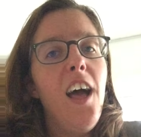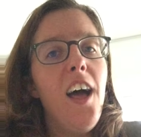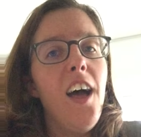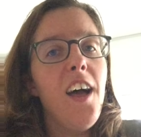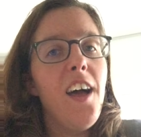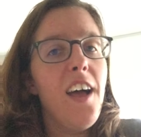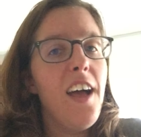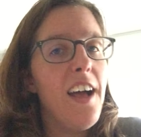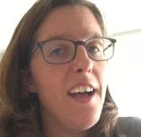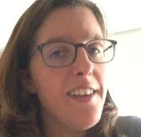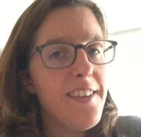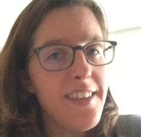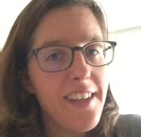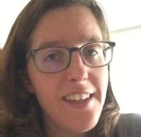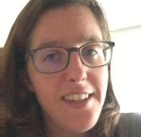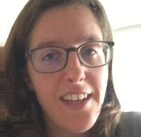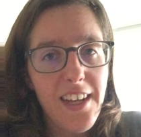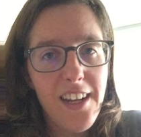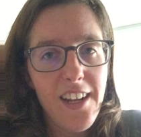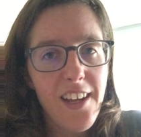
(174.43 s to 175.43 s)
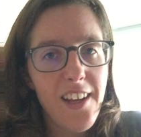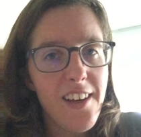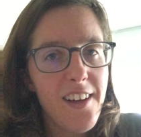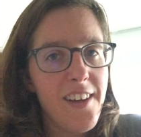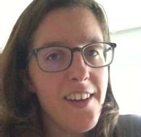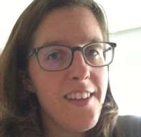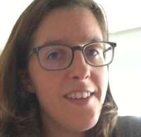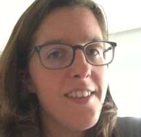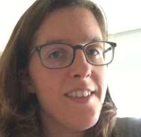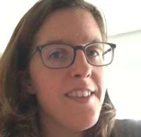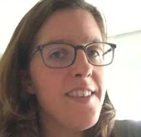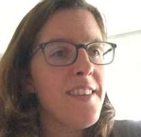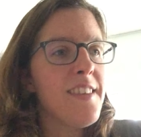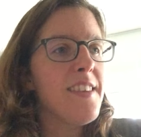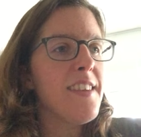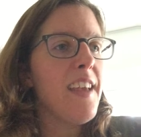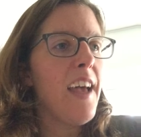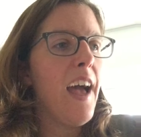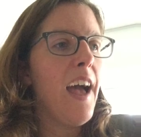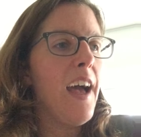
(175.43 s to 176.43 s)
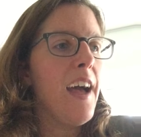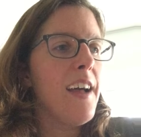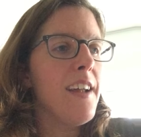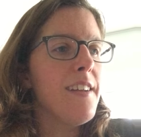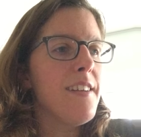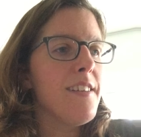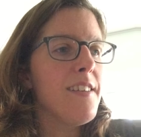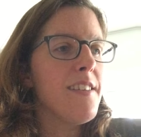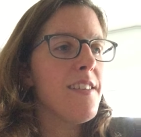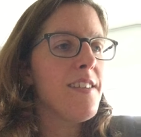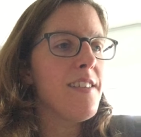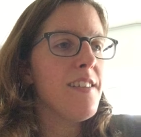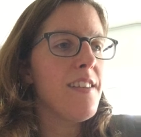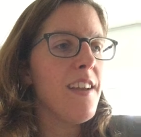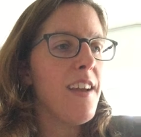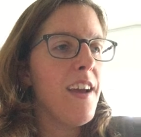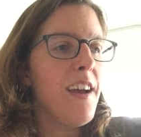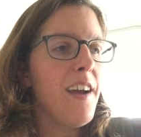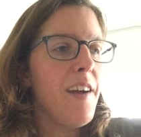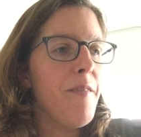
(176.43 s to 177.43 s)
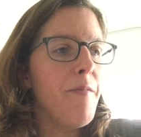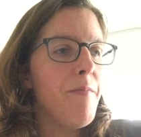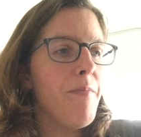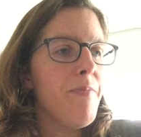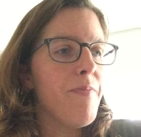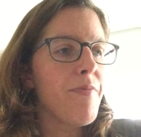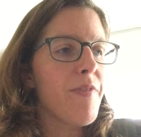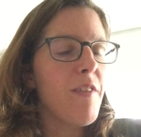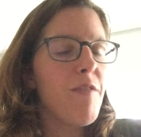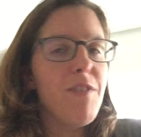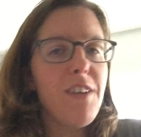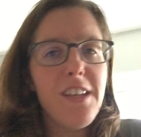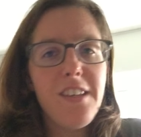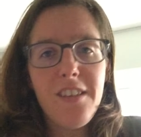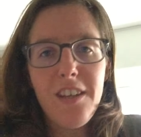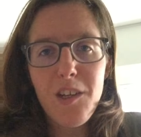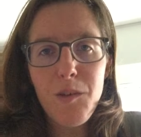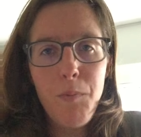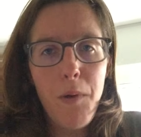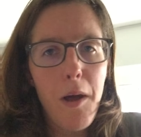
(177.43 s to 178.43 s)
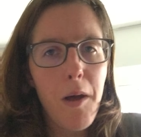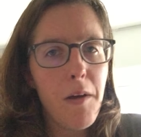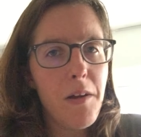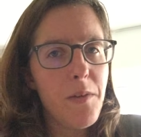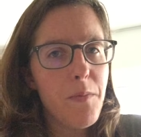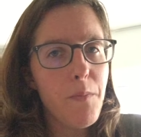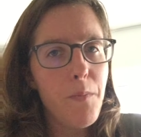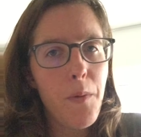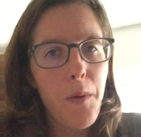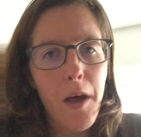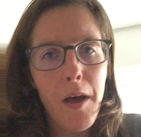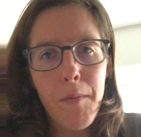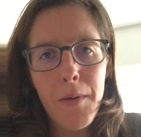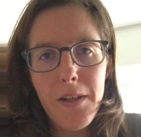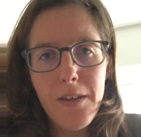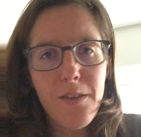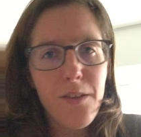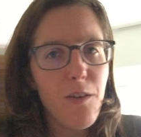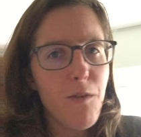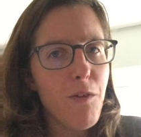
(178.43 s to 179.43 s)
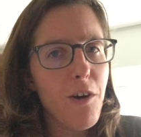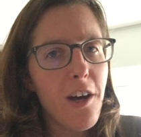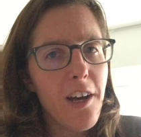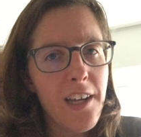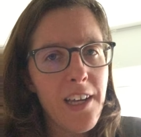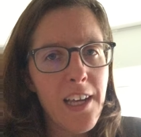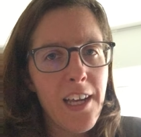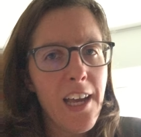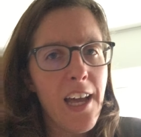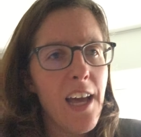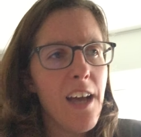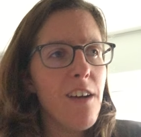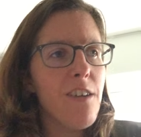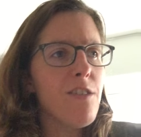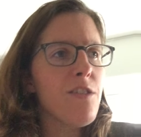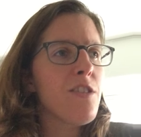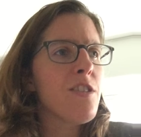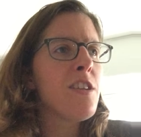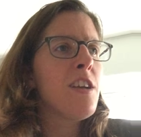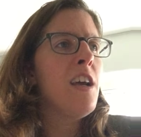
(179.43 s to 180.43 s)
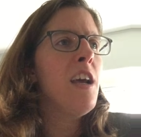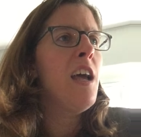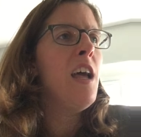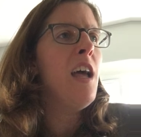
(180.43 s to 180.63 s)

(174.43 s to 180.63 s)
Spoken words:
essay deadlines and research permits not working out,